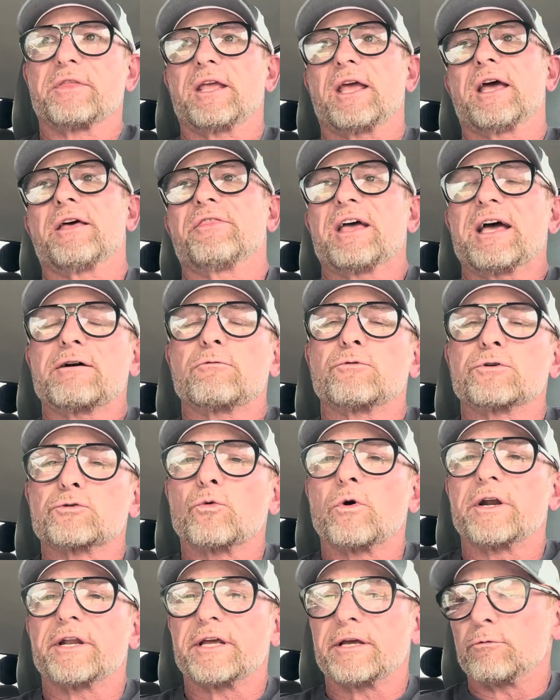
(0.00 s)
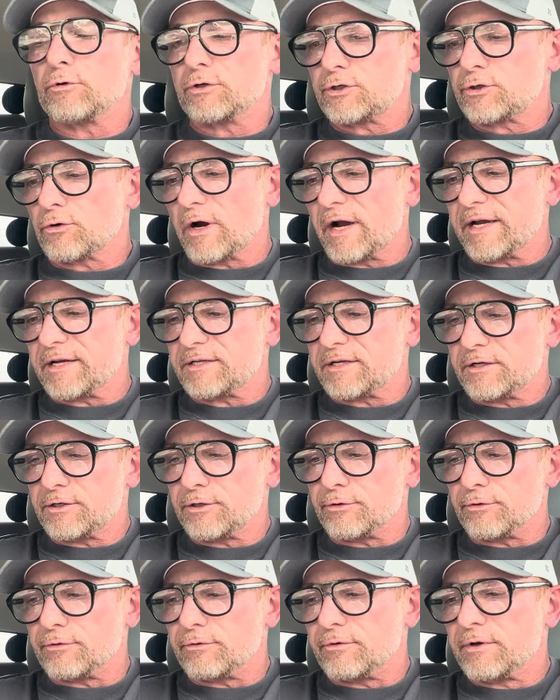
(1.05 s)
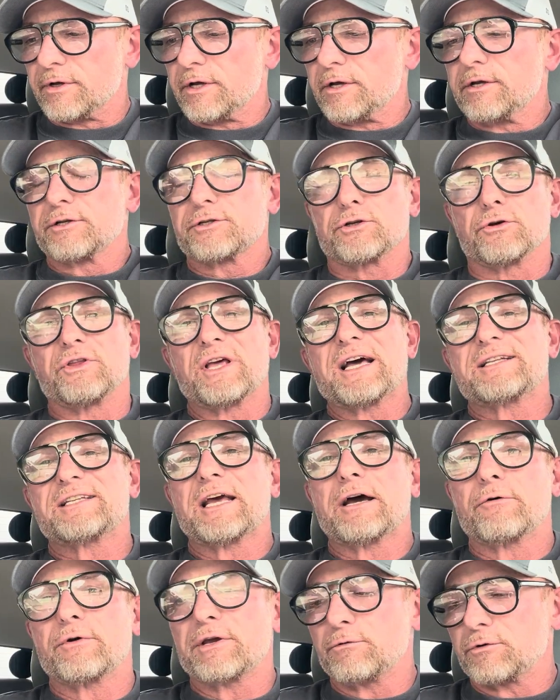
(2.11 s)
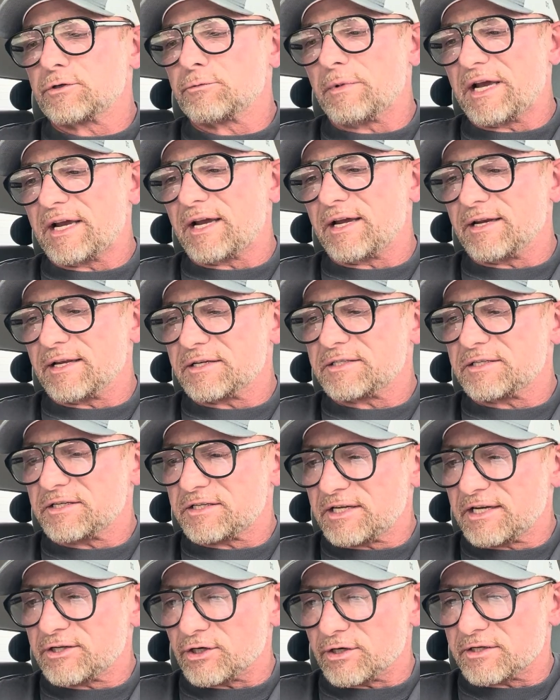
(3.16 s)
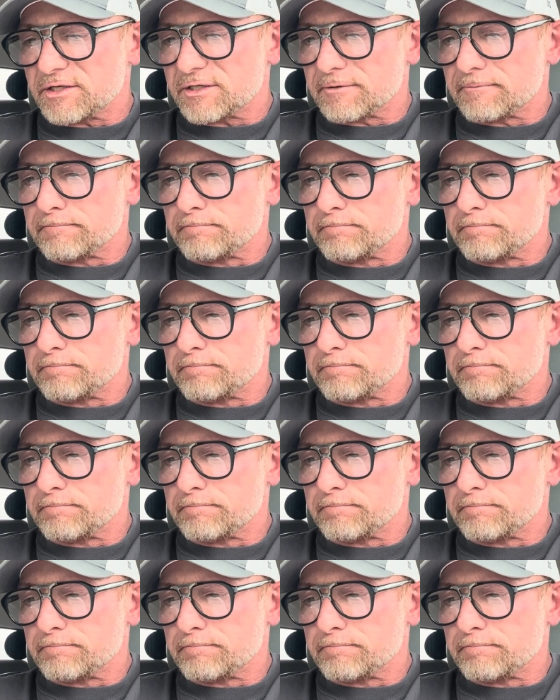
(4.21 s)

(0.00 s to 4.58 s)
And that was what he was trying to do. So that's how he was making his decisions.